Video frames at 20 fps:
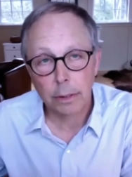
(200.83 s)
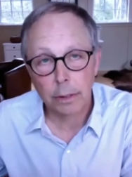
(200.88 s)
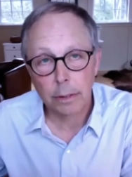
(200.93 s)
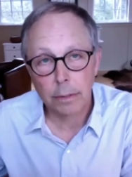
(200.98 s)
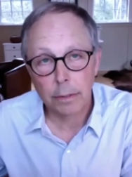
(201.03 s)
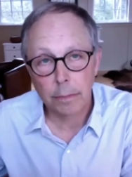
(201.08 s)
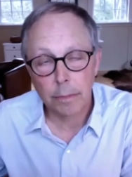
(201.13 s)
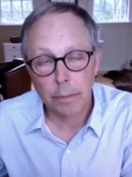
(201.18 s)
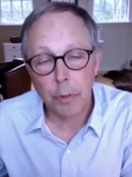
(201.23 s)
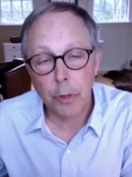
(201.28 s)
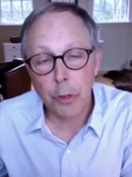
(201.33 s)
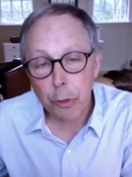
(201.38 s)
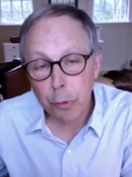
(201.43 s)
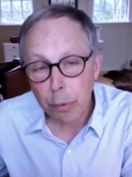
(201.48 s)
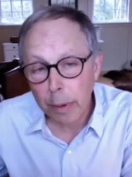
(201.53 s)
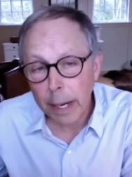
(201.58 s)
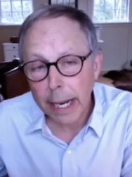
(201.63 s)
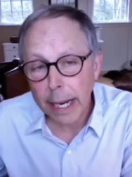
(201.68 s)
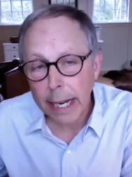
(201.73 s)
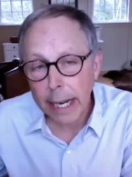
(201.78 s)
And
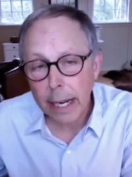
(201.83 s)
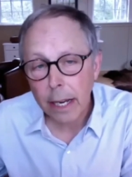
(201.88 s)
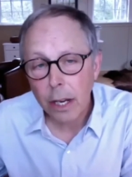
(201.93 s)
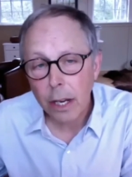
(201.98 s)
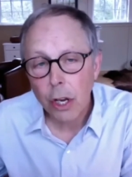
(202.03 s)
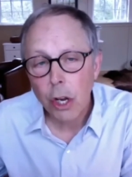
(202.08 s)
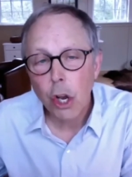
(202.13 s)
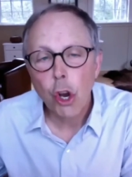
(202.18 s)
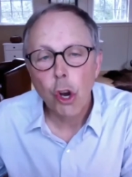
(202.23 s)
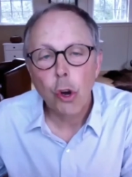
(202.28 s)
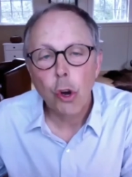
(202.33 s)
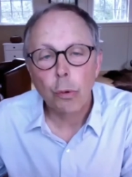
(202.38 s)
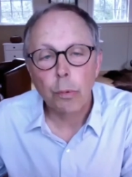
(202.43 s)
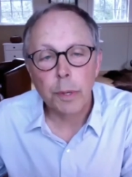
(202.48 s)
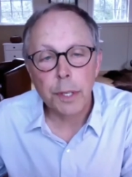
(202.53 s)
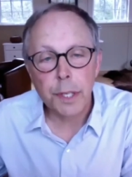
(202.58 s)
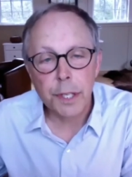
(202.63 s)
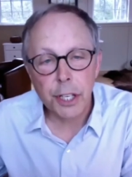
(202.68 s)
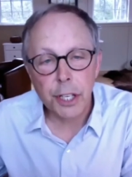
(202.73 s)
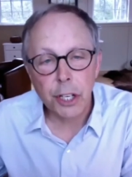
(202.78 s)
three,
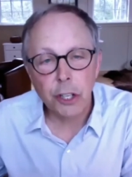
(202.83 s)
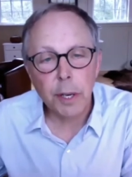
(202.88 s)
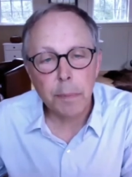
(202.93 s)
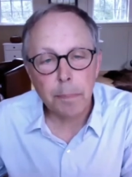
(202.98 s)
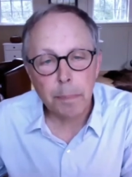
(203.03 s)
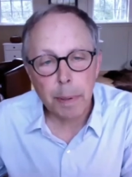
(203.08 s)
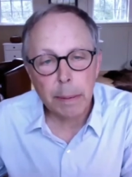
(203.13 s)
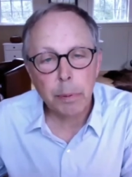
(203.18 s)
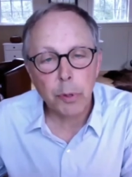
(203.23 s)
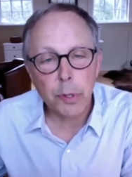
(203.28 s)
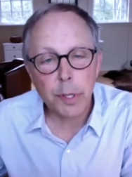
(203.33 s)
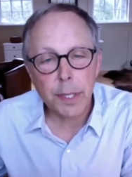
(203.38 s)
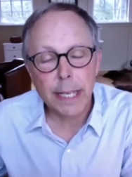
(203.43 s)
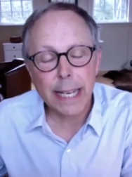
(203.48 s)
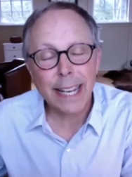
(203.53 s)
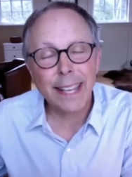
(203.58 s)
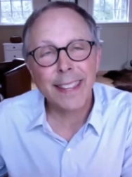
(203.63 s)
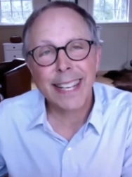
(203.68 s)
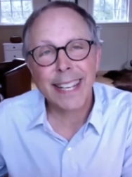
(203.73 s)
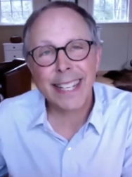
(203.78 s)
resilient people see
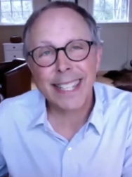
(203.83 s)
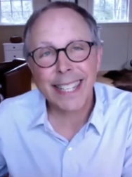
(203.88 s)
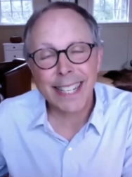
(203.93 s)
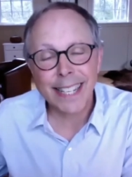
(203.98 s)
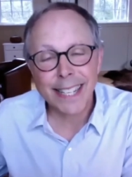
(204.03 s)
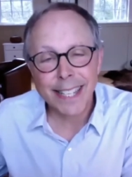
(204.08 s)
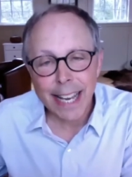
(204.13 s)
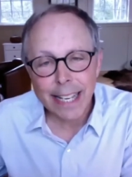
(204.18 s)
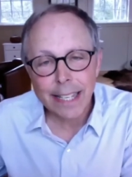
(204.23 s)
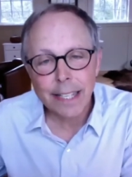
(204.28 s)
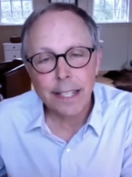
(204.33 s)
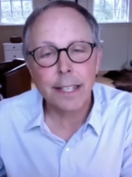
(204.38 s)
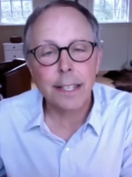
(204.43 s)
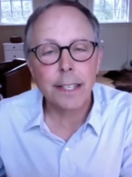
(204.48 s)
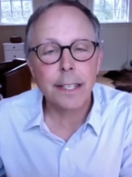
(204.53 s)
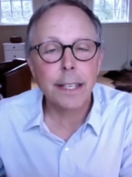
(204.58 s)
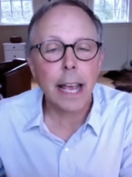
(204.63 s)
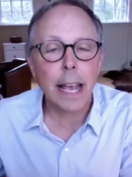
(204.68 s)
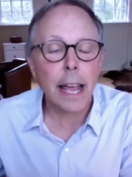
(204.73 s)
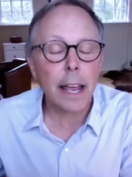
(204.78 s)
that successes
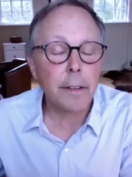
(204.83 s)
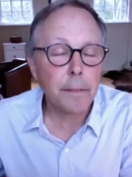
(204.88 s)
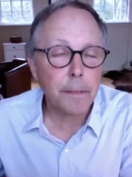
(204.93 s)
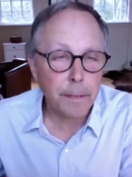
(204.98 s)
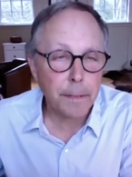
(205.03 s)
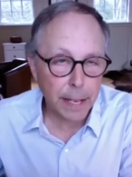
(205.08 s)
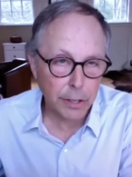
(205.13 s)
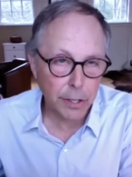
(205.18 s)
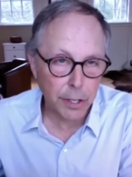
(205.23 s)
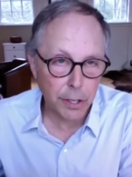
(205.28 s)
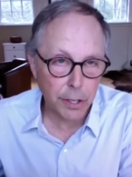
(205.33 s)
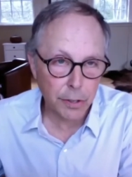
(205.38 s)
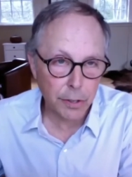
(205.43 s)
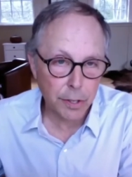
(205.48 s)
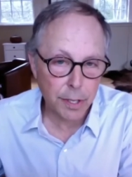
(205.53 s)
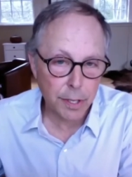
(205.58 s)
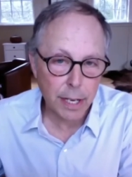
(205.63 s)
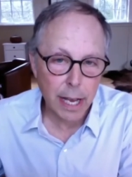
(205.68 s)
and failures